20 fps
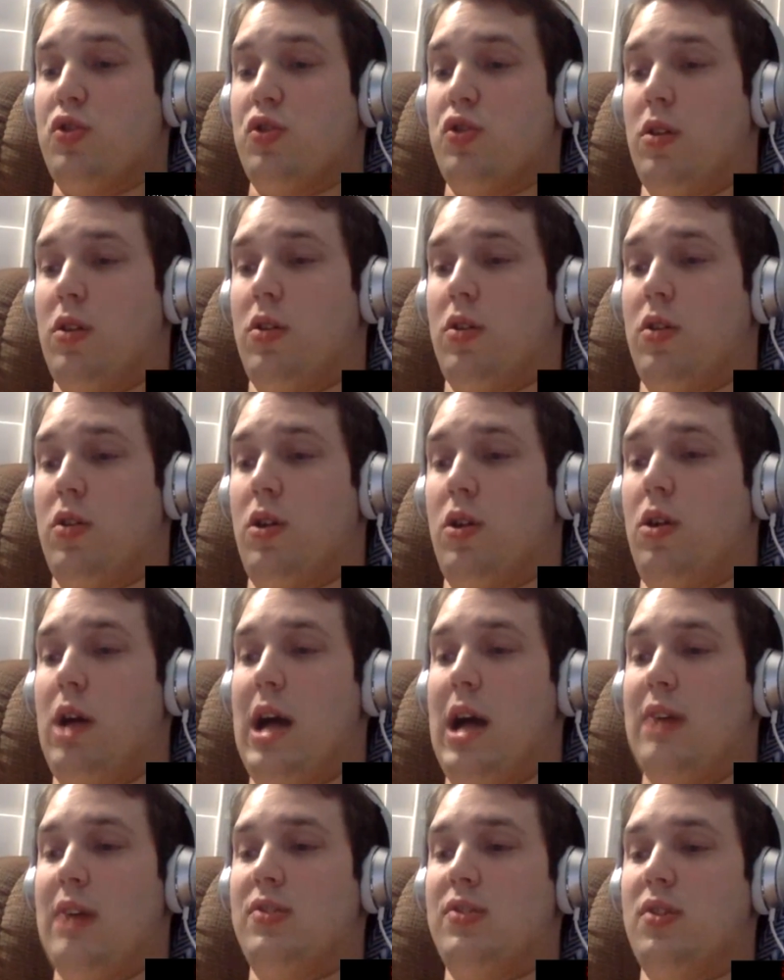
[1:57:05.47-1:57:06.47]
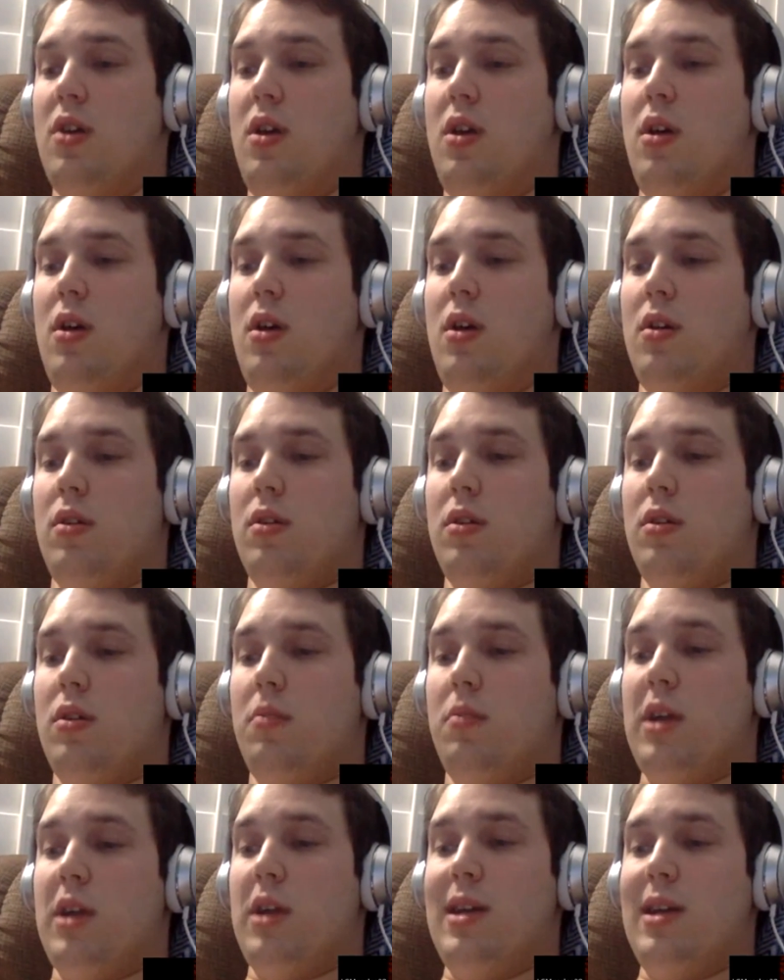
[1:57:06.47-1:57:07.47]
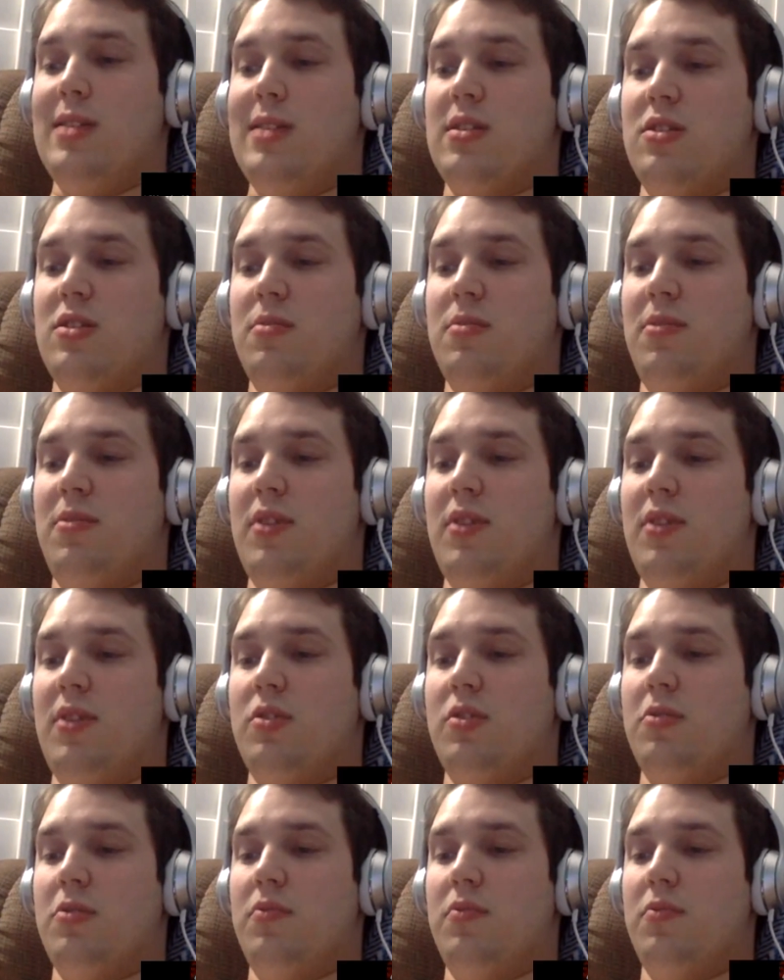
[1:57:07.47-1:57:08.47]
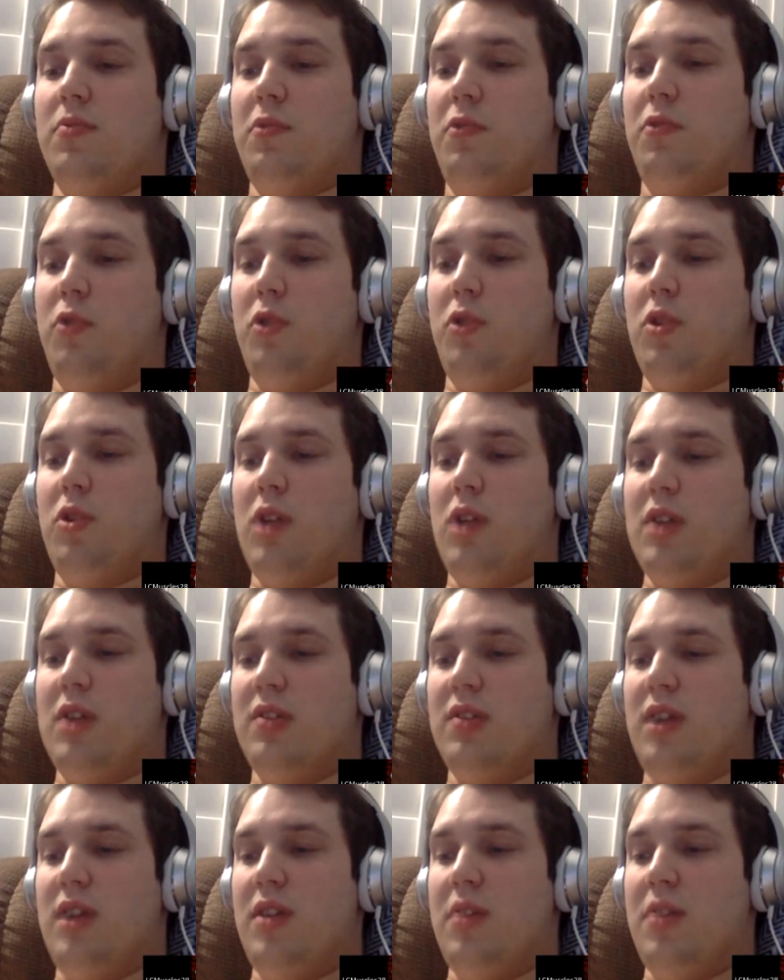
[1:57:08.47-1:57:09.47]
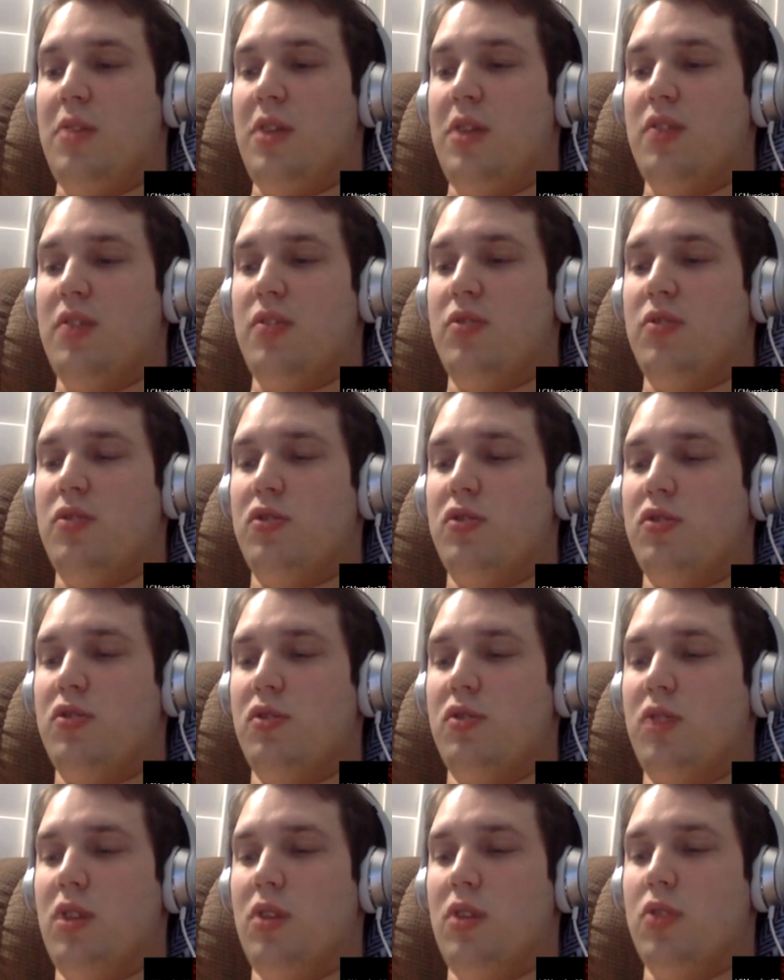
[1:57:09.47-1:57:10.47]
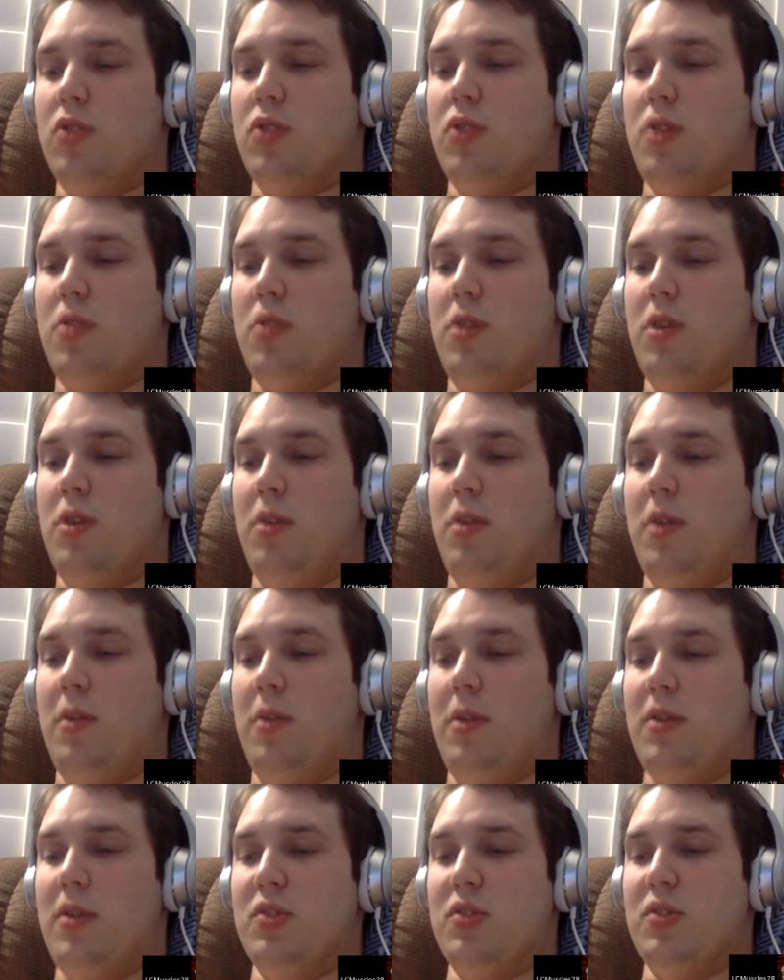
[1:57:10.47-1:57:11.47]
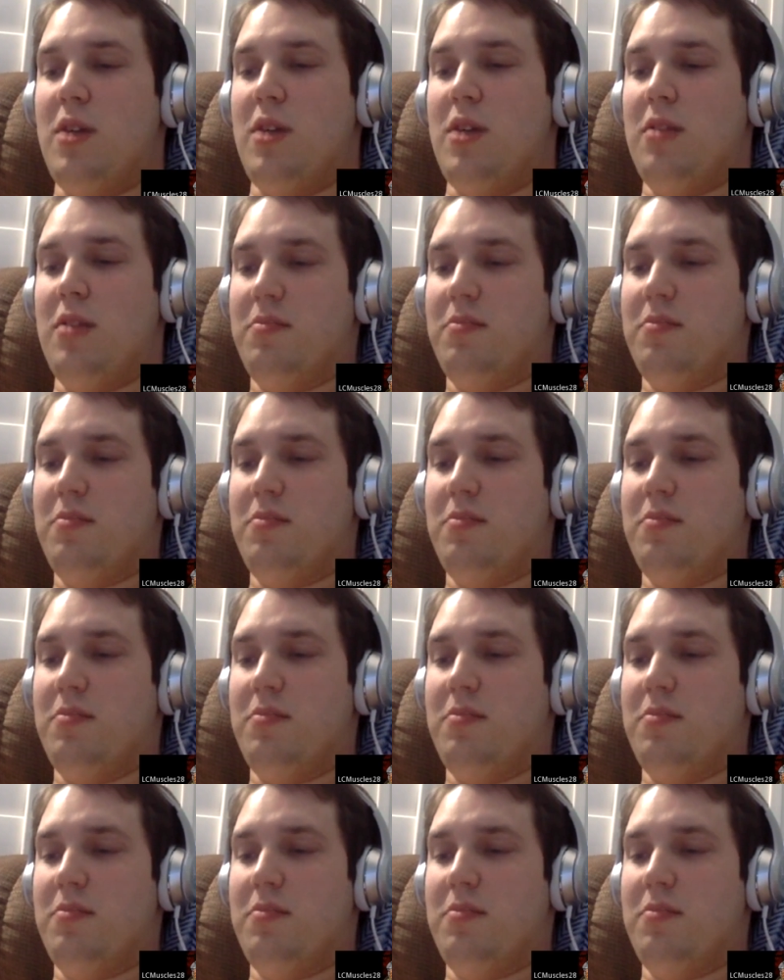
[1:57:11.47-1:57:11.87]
And a girl asked in my class, that's a professor before class, now that prostitution is illegal, should I put it on my resume?